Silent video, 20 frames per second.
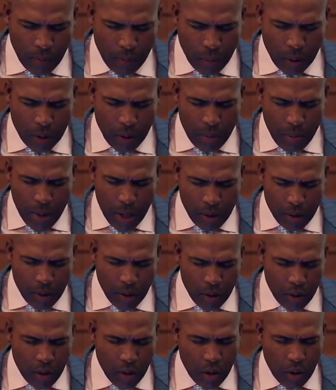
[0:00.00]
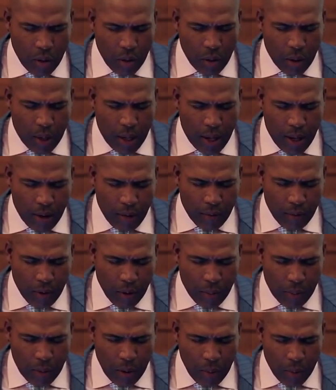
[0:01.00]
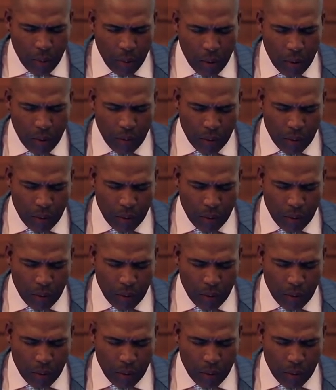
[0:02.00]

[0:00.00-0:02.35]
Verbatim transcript: but the message that you would have your people who